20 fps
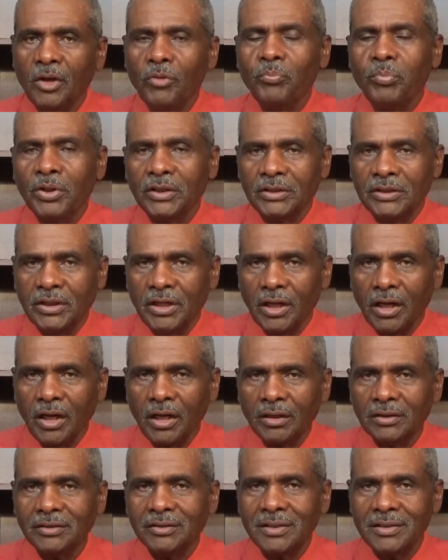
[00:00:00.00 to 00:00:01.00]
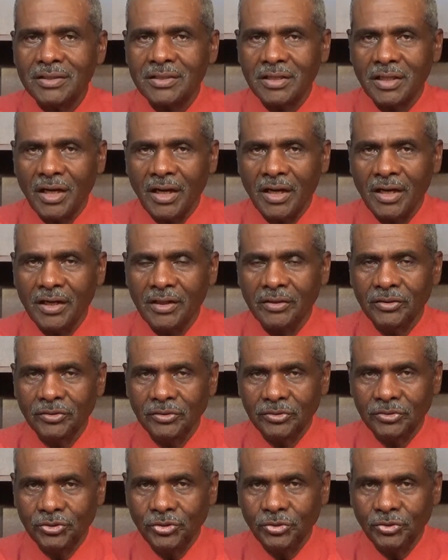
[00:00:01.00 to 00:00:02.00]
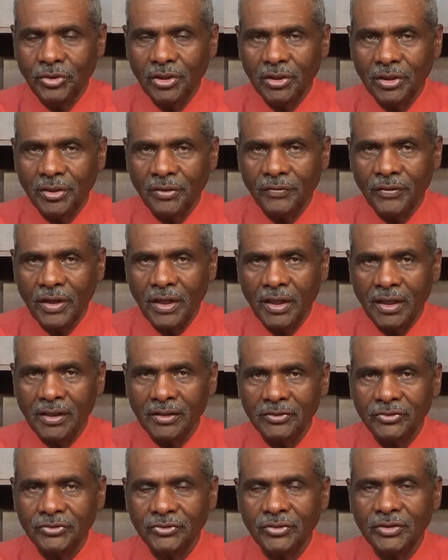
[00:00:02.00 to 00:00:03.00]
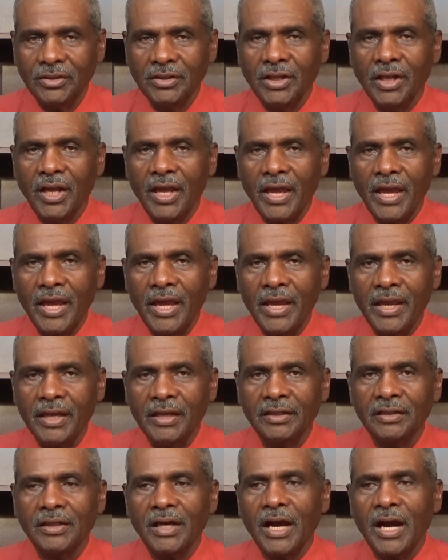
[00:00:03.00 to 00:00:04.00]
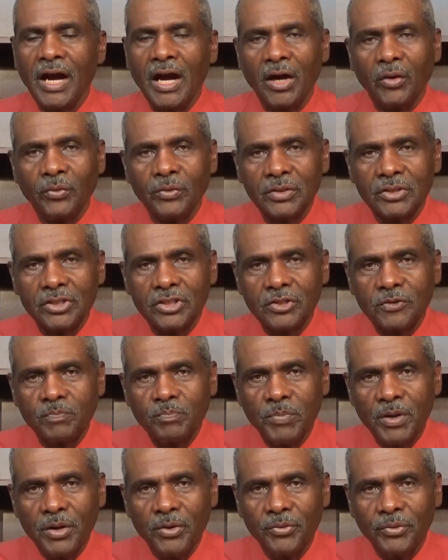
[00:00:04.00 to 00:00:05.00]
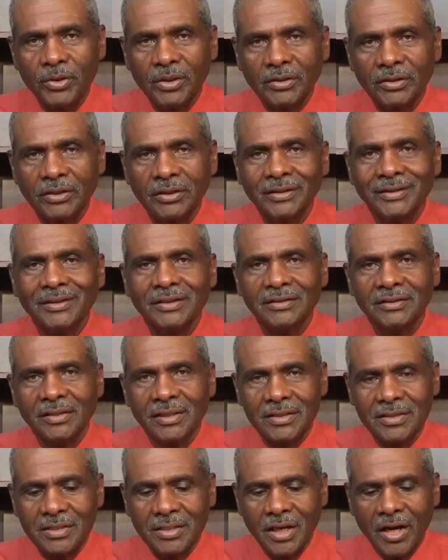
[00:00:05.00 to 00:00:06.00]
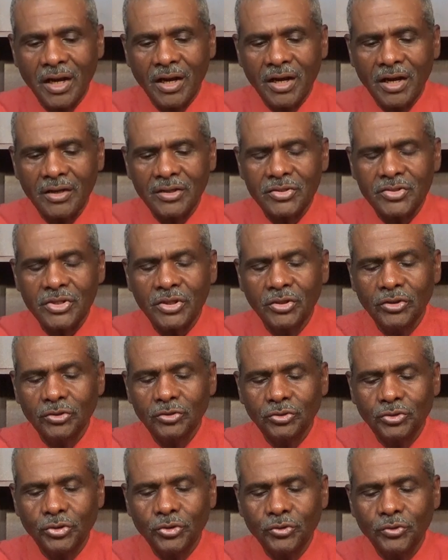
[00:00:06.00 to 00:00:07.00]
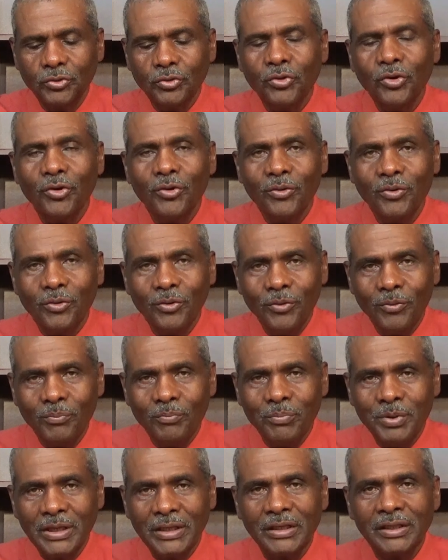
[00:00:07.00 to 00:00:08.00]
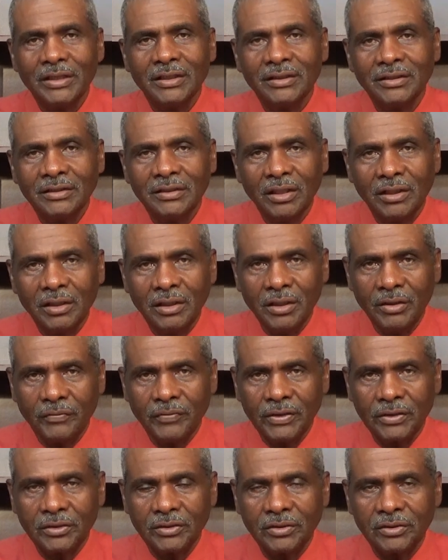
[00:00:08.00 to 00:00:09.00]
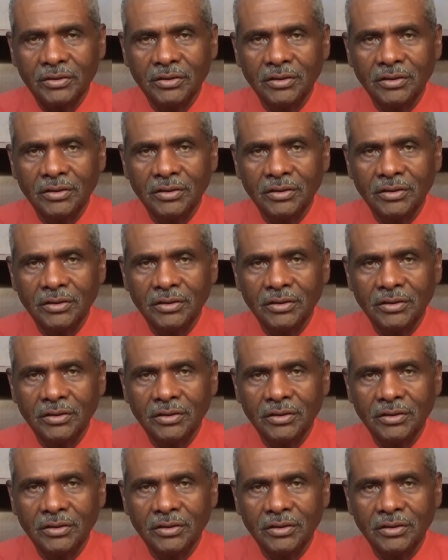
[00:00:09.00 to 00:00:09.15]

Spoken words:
But God desires to deliver us, and our spirit desires to be delivered.